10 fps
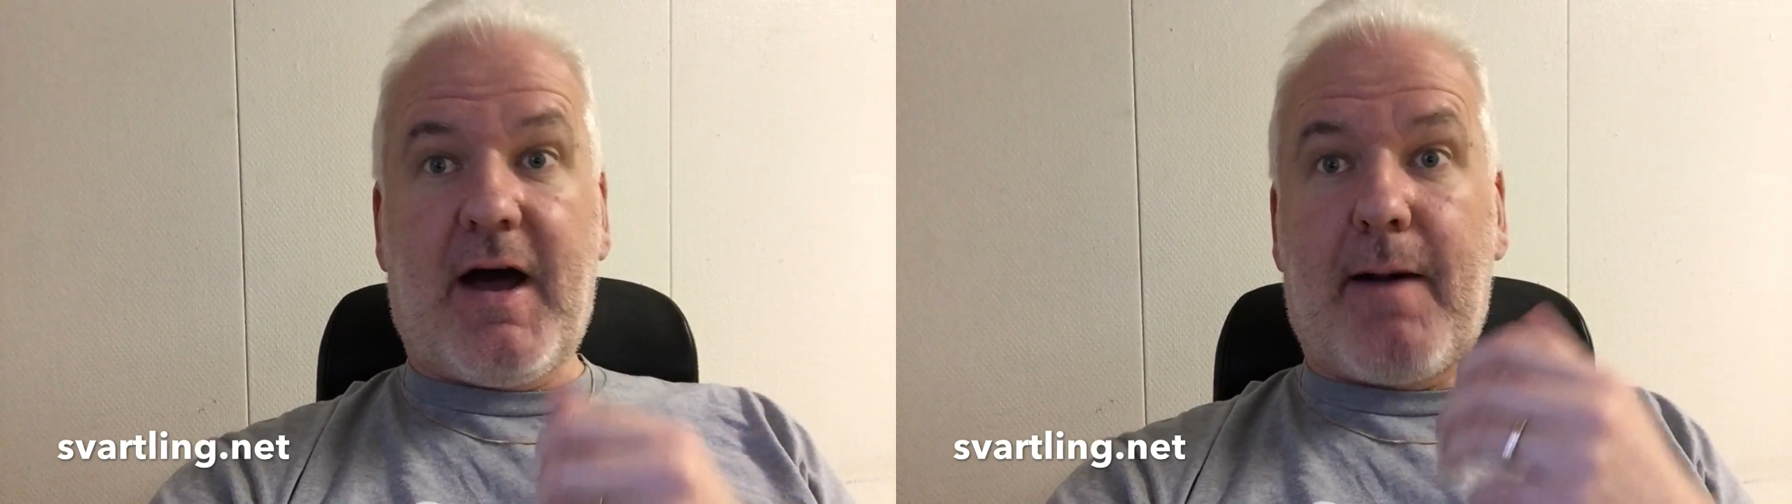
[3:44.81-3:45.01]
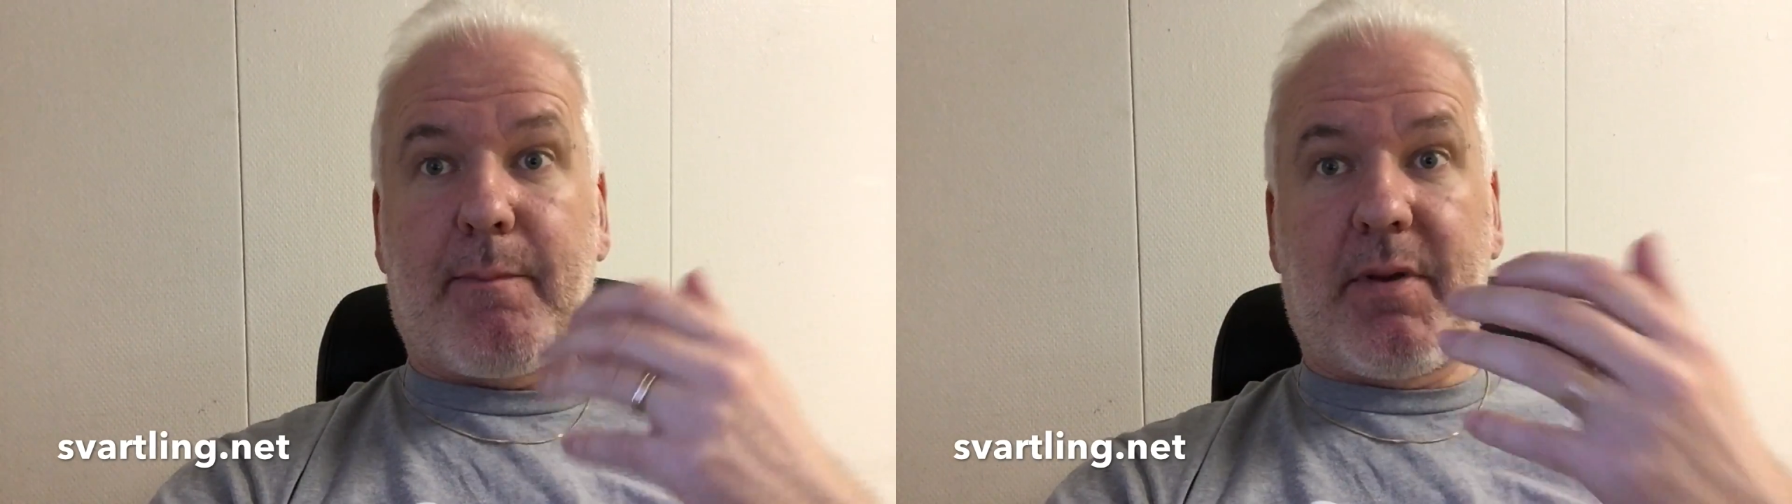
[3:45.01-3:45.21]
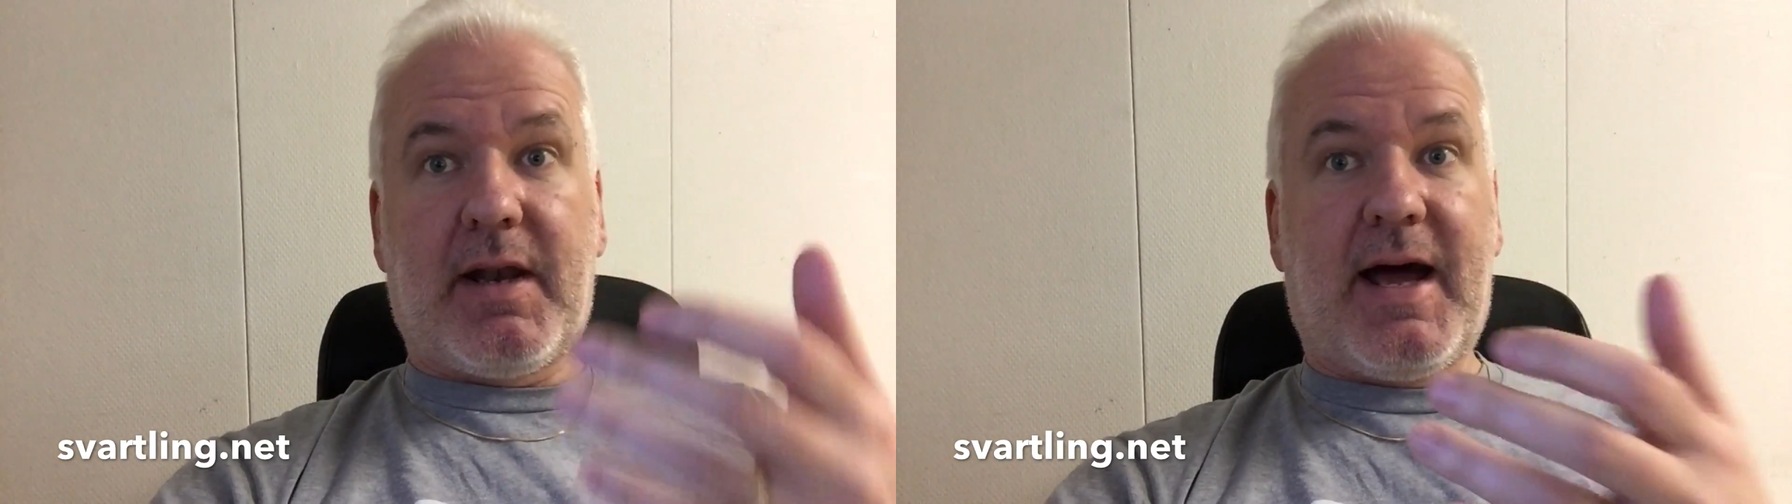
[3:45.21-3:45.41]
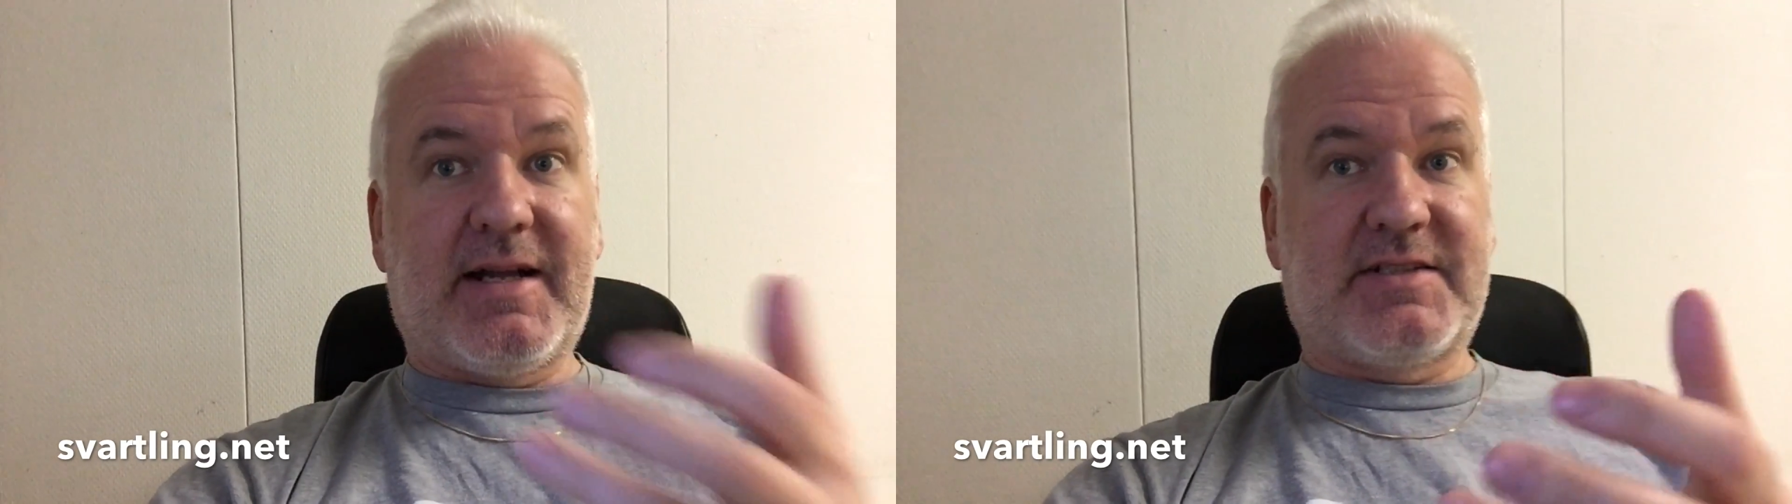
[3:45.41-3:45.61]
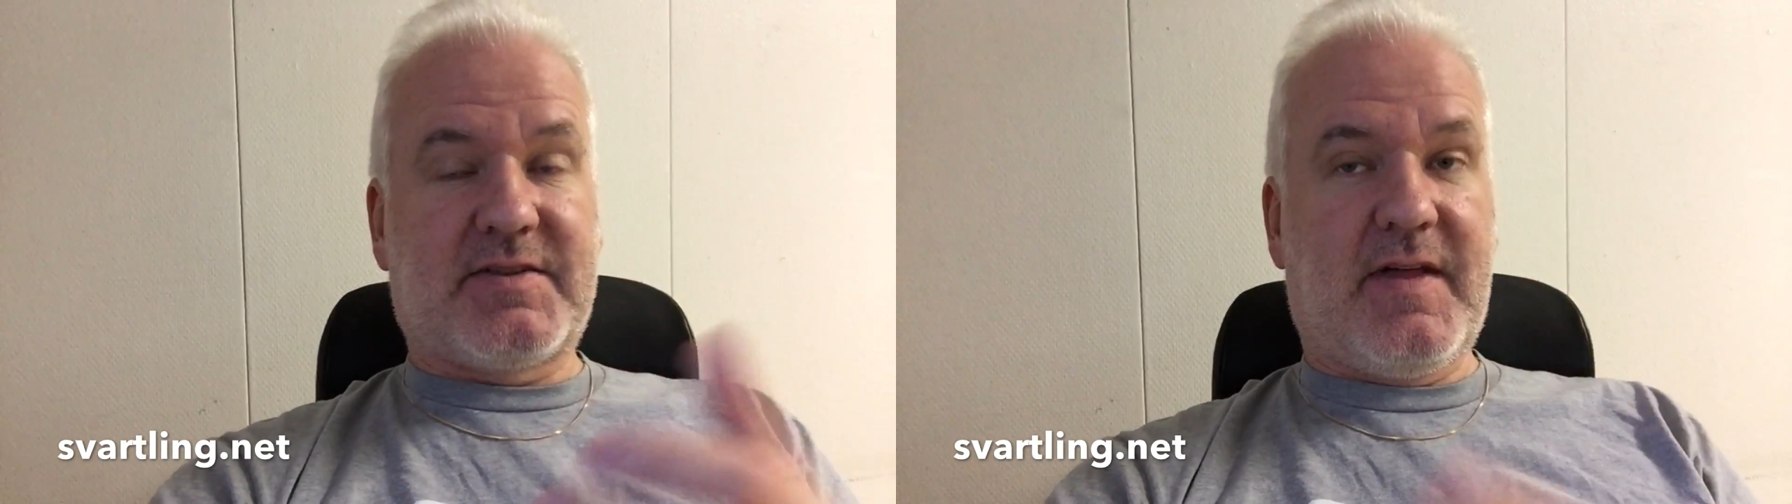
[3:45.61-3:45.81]
Apple
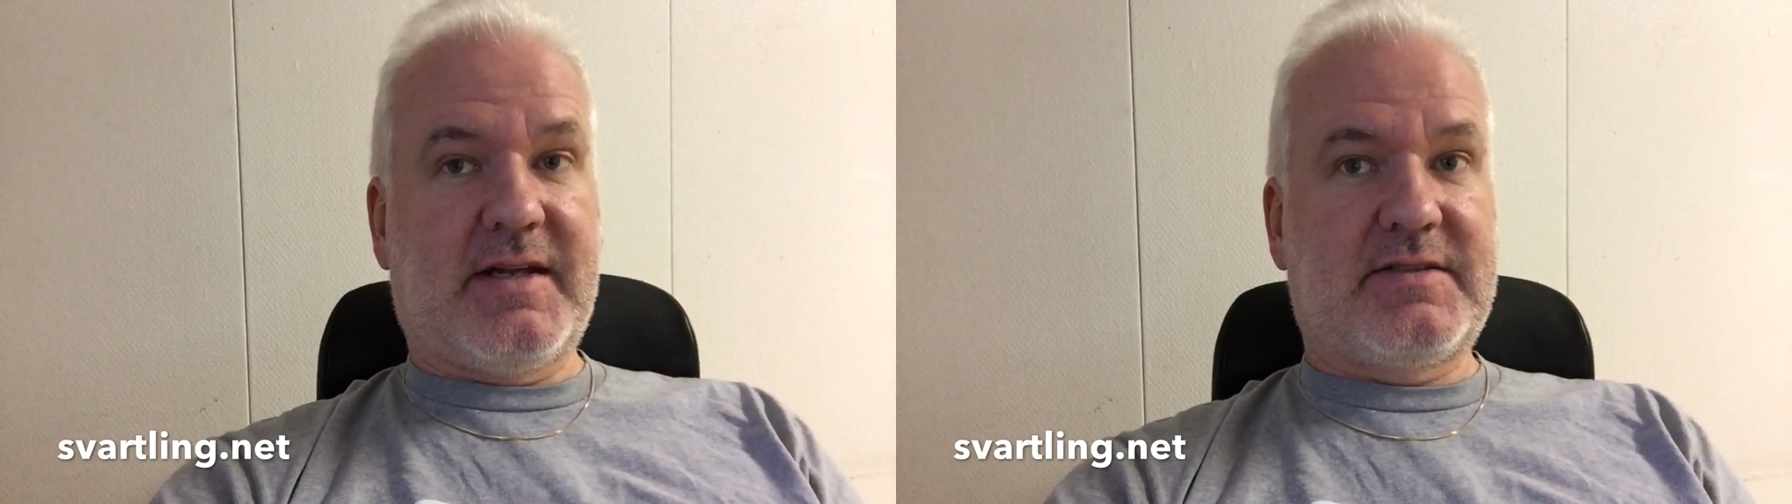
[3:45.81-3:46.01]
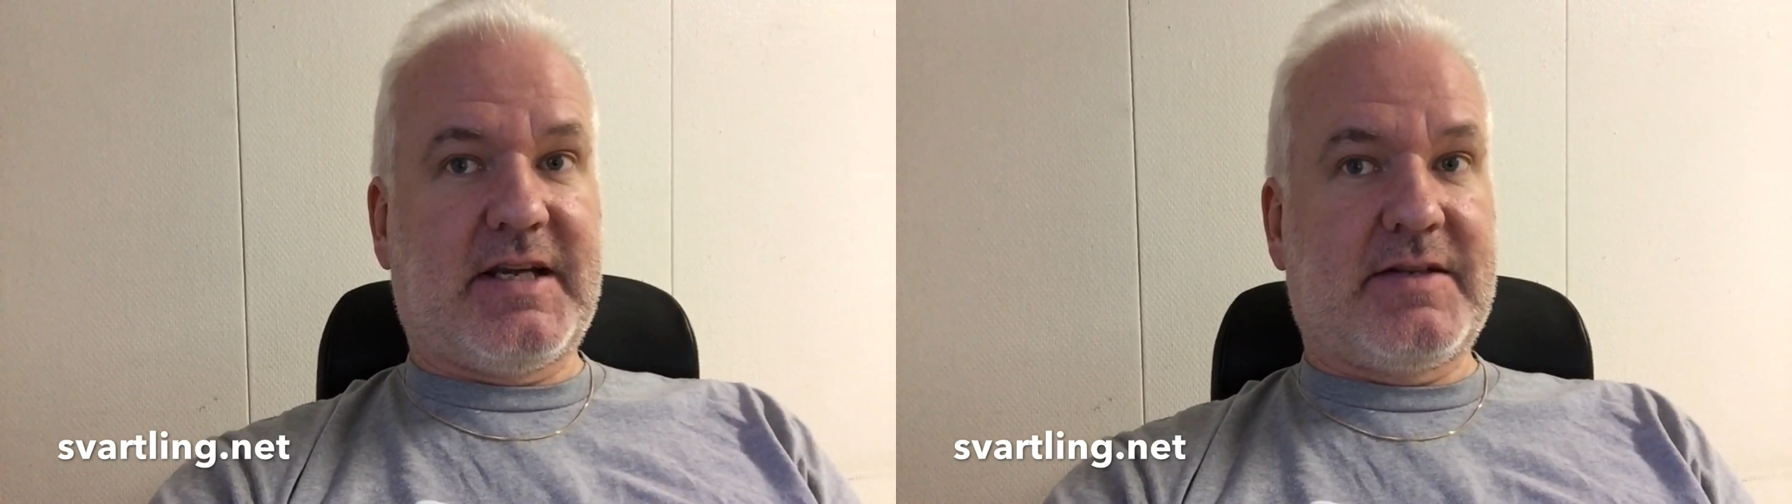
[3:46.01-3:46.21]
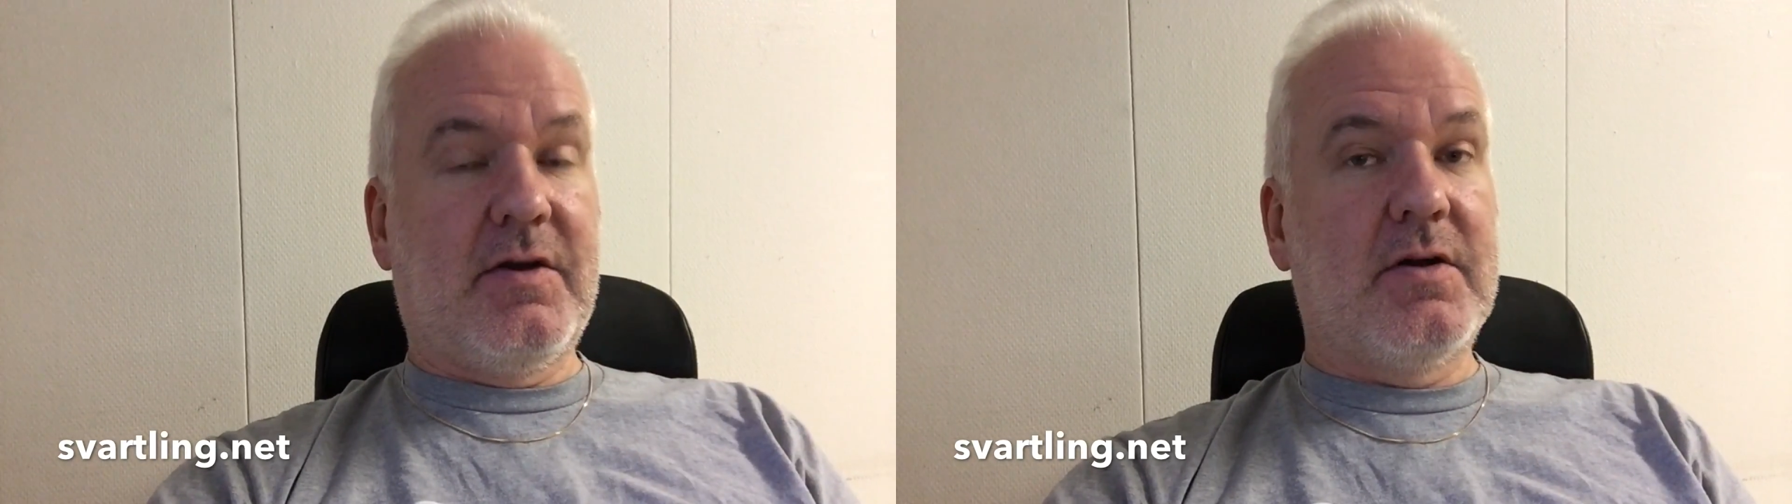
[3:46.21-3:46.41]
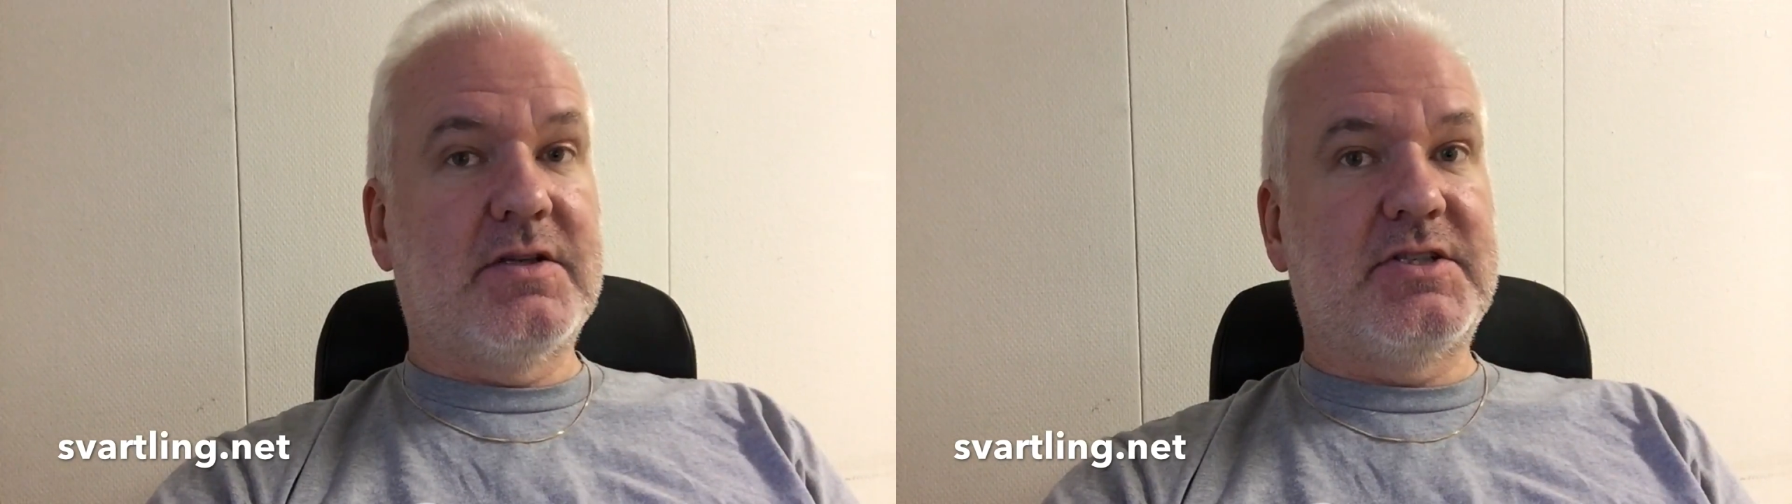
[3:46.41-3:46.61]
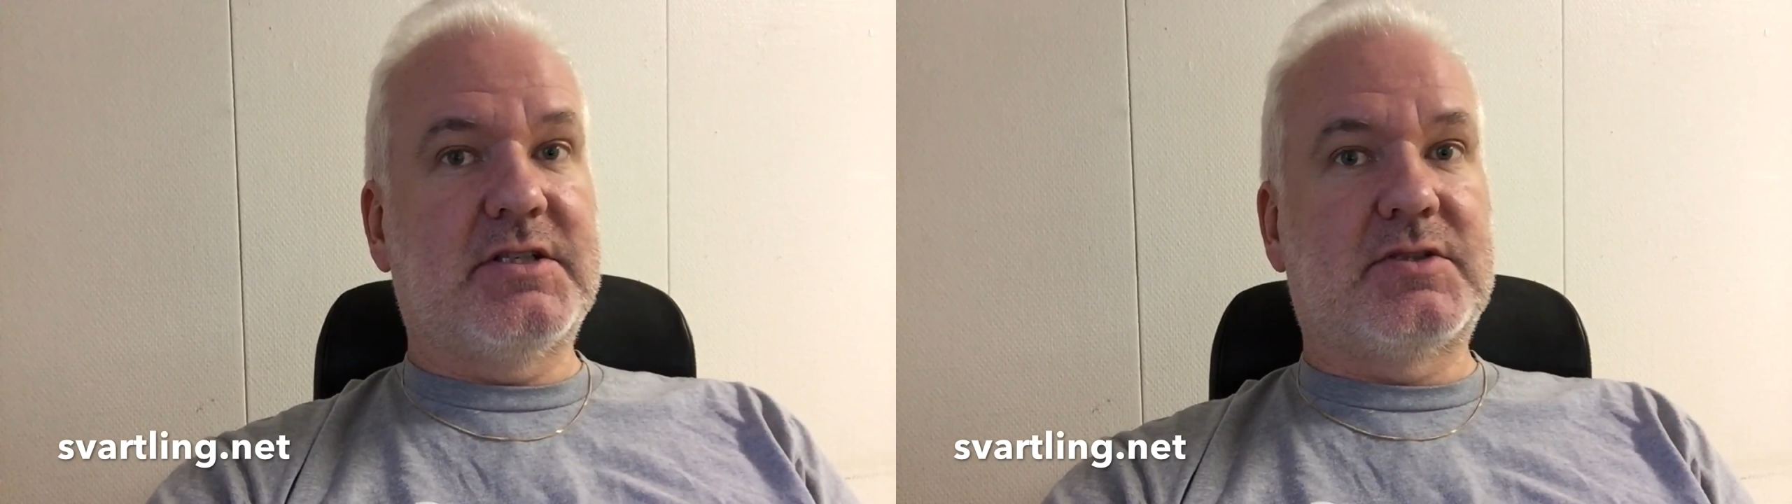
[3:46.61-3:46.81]
adds that technology